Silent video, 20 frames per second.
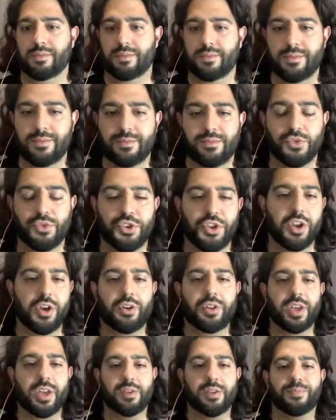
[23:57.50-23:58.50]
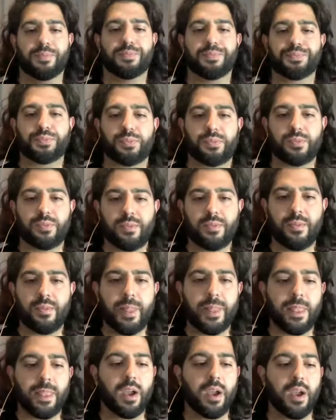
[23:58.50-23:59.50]
what was the difference?
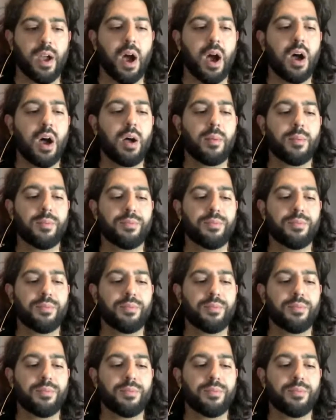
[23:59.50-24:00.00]
What was the difference?